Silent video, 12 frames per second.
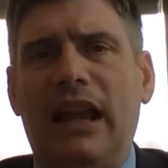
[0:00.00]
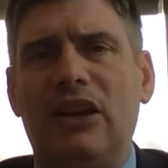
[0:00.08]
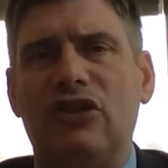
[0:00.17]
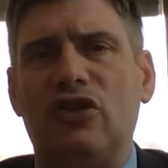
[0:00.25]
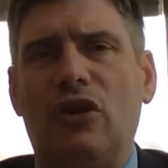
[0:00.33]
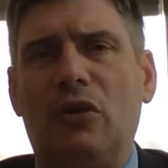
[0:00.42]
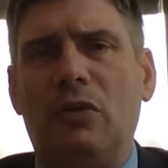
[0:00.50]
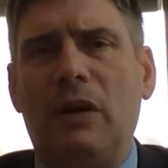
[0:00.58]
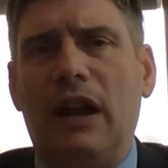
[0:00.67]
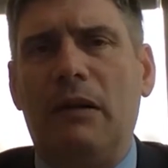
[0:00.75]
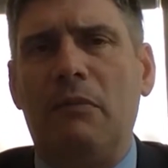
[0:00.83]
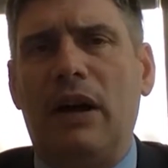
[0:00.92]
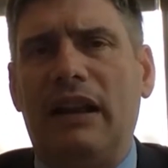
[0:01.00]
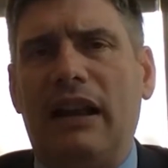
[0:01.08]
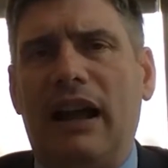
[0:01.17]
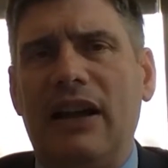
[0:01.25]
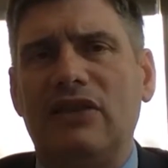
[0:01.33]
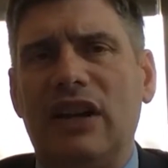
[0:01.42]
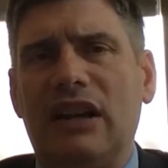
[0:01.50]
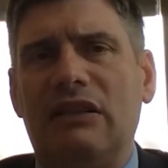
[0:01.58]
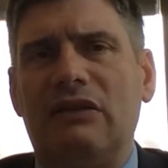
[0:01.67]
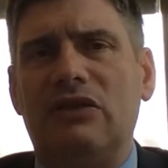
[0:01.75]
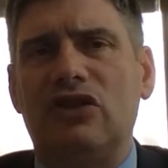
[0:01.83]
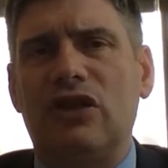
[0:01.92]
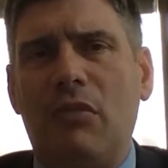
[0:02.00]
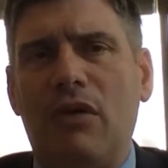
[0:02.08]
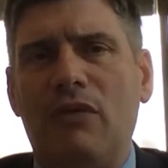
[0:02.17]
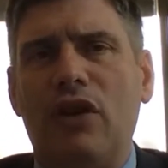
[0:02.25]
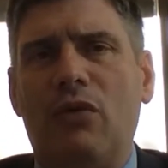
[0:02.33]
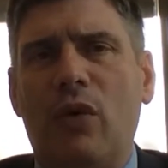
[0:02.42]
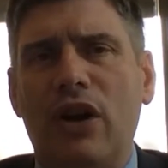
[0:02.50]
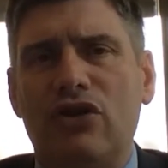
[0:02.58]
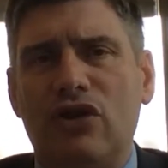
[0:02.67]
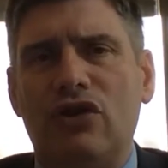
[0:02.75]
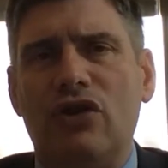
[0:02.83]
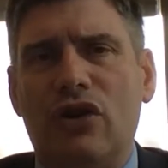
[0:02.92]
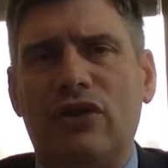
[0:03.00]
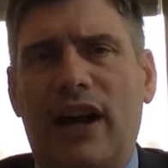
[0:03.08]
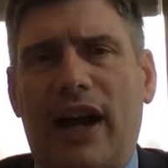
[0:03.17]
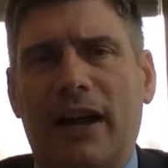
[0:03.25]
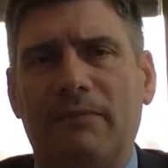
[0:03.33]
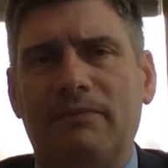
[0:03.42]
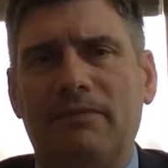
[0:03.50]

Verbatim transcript: And so, but I said, some of you are wasting your time.